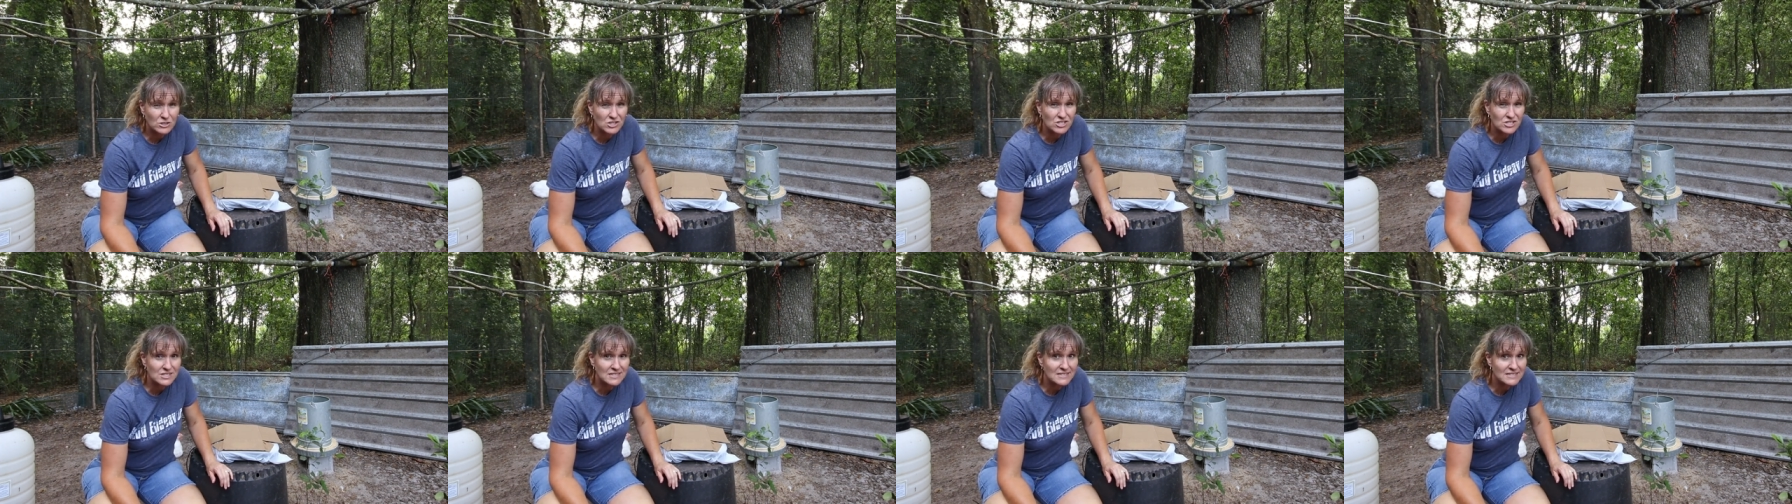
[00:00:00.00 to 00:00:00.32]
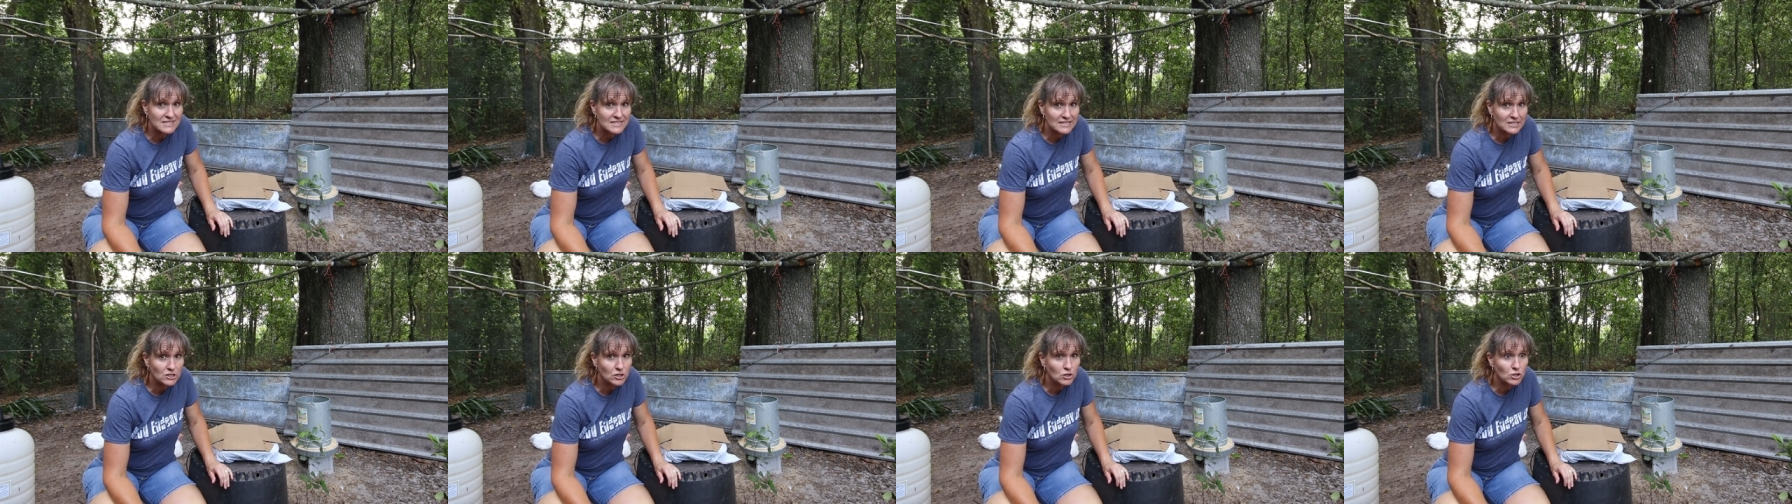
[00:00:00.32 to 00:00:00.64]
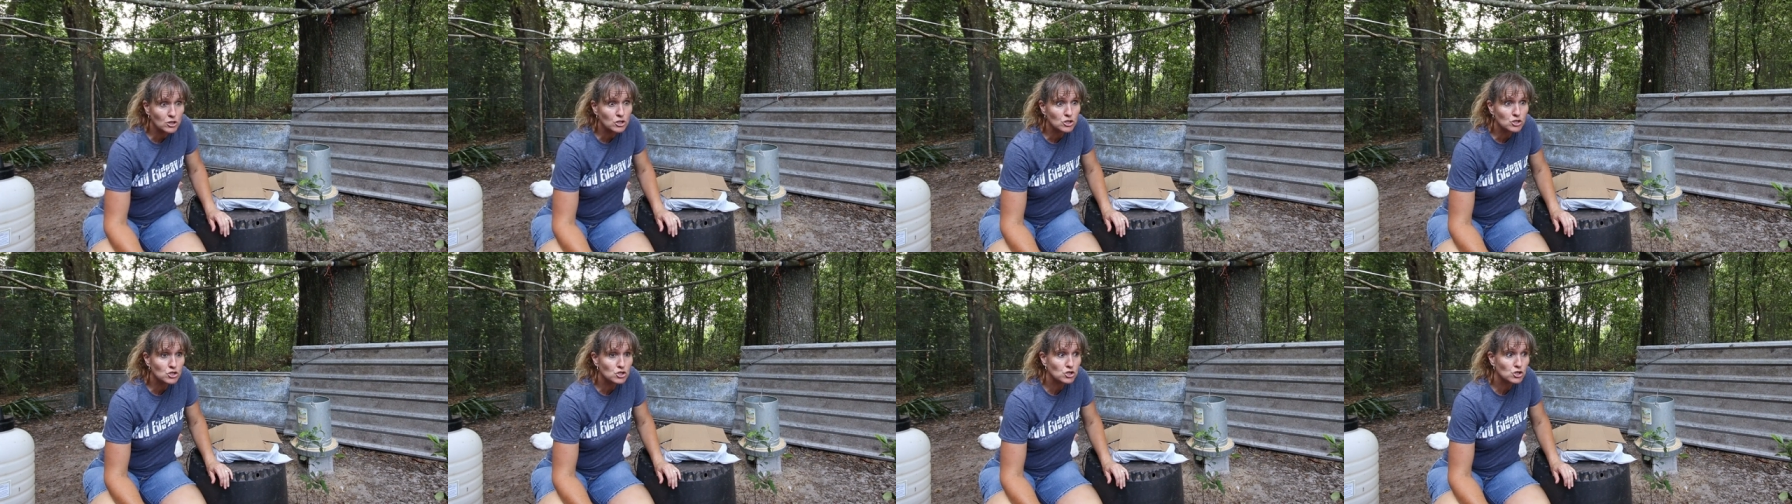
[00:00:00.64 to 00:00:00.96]
which is
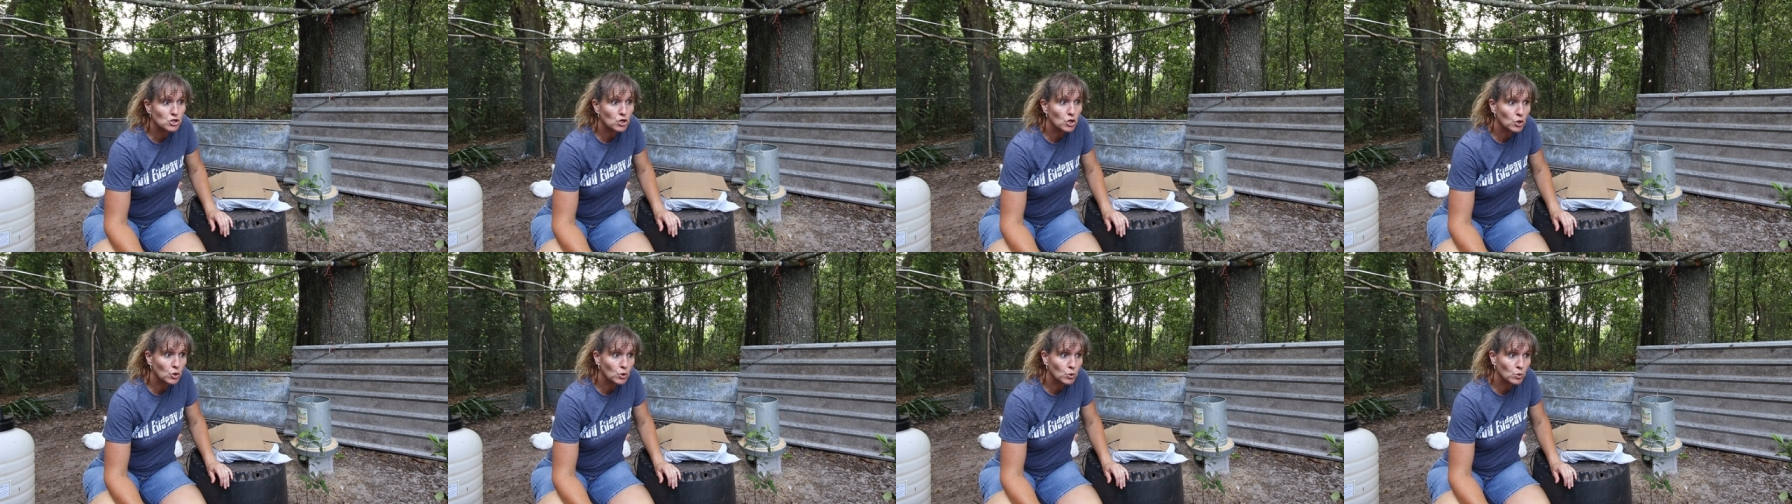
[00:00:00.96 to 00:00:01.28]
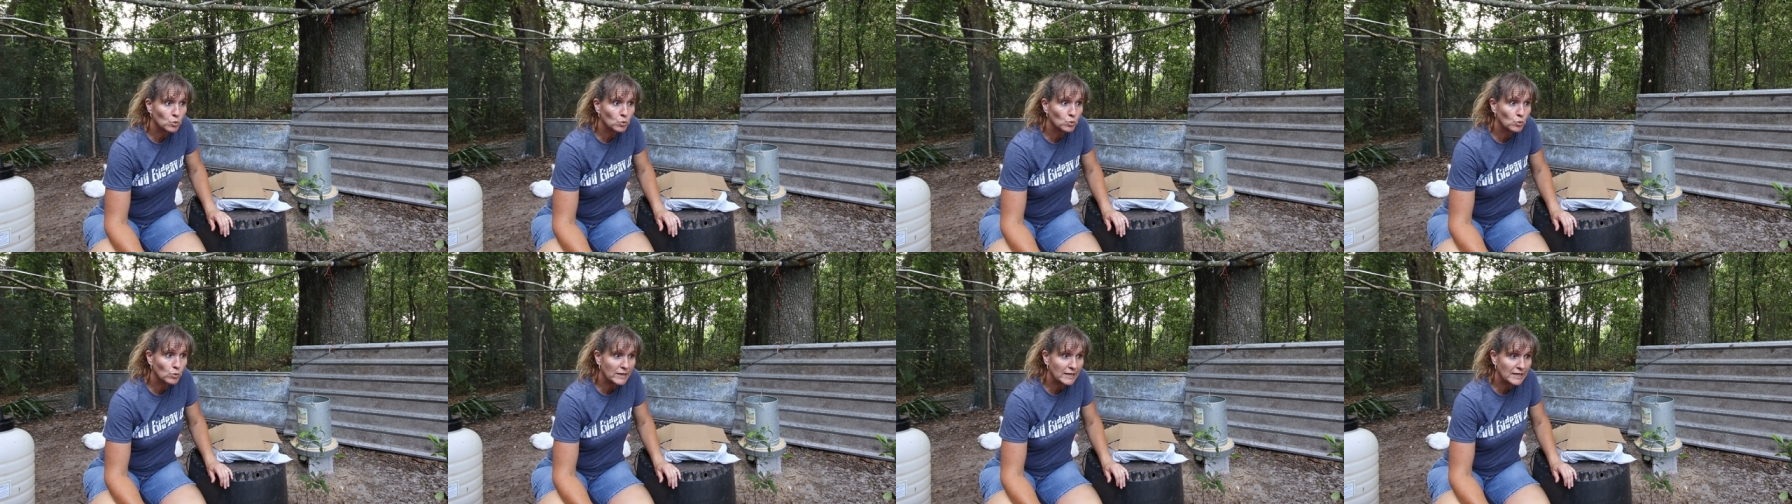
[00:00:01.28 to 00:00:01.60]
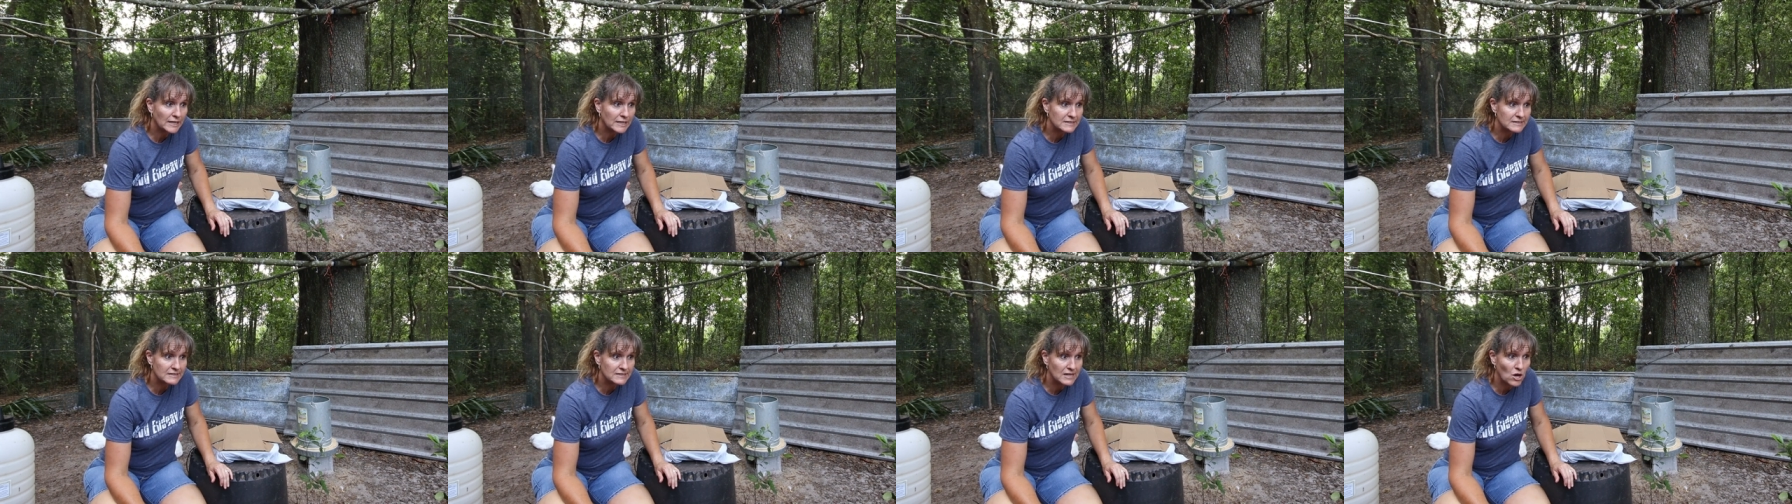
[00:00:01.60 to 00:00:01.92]
still two
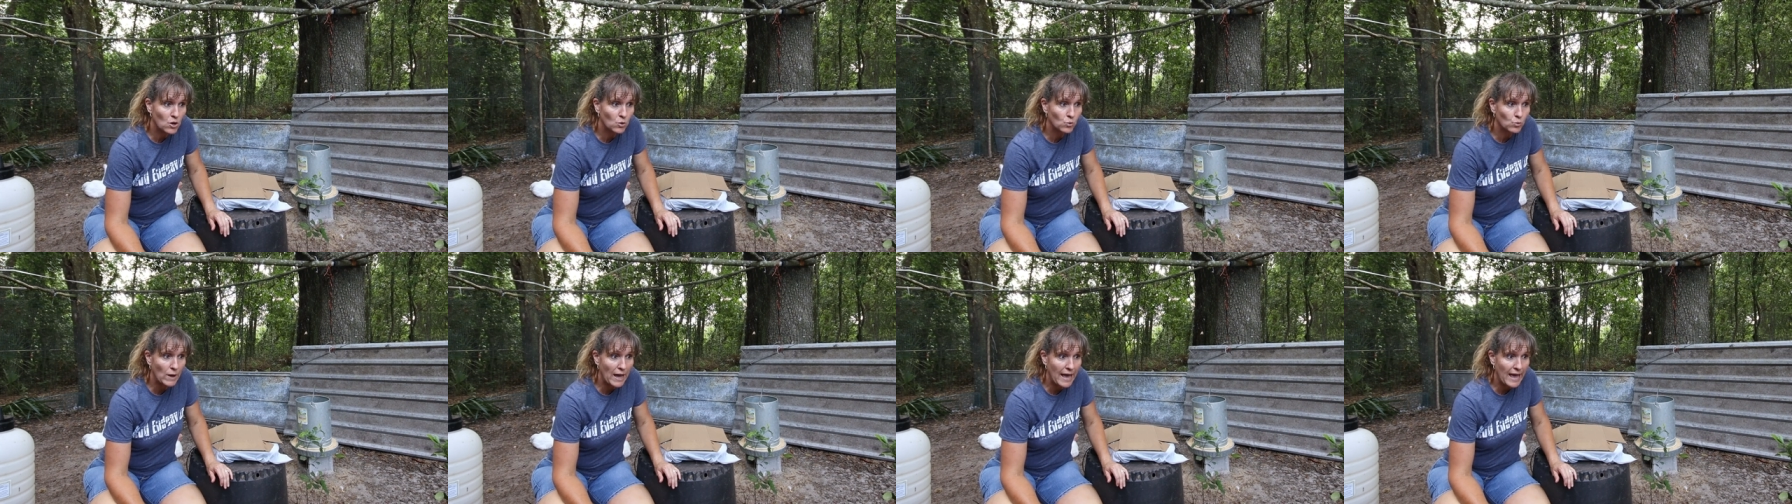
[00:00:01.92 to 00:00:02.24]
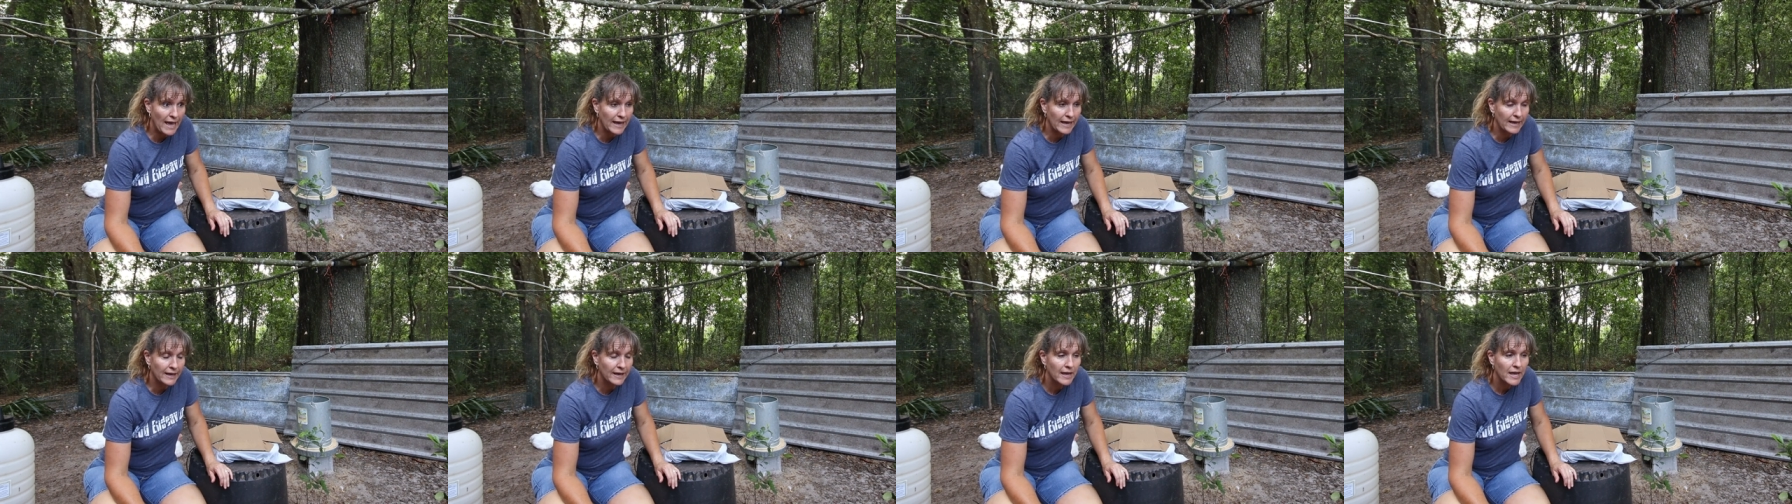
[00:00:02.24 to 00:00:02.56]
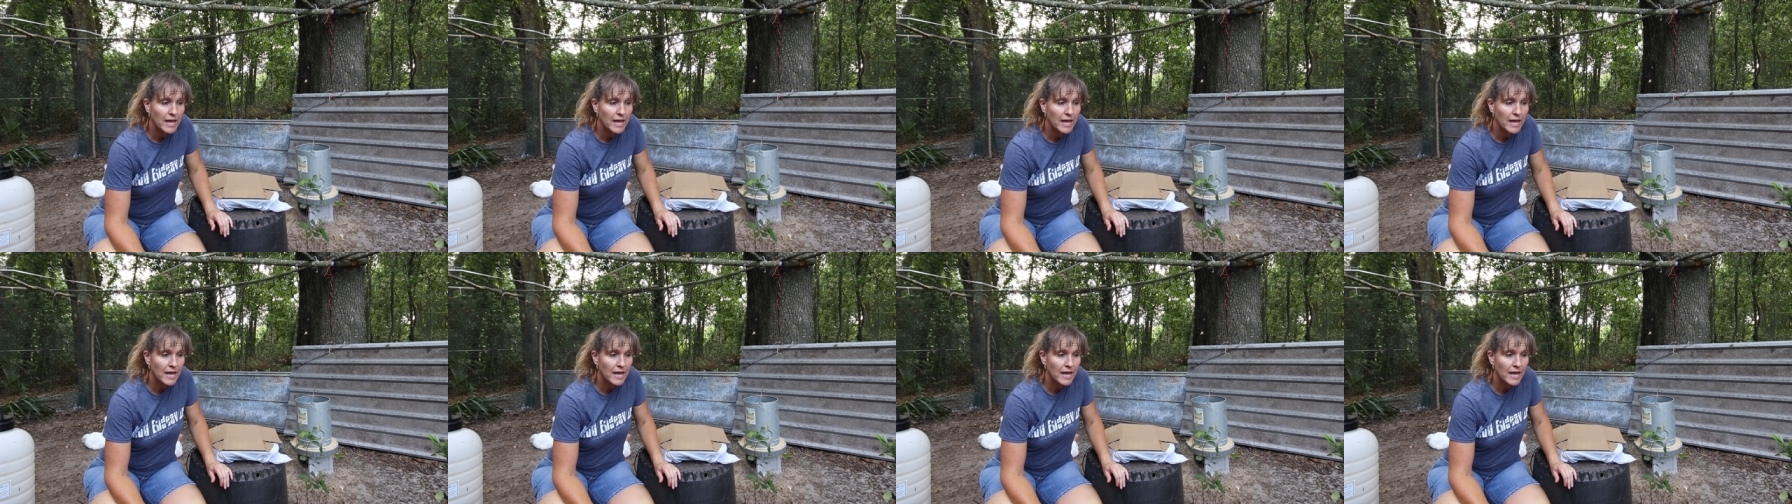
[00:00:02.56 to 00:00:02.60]
weeks away.